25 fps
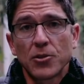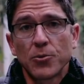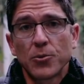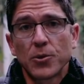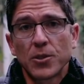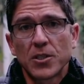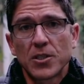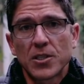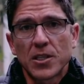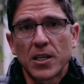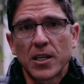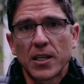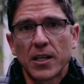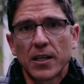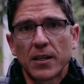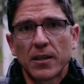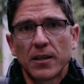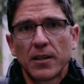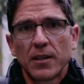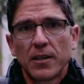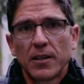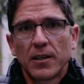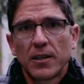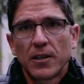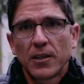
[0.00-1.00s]
you would see
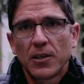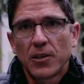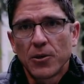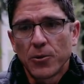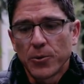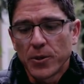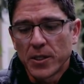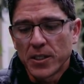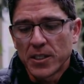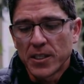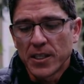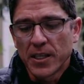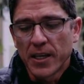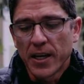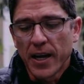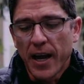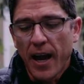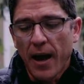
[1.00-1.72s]
it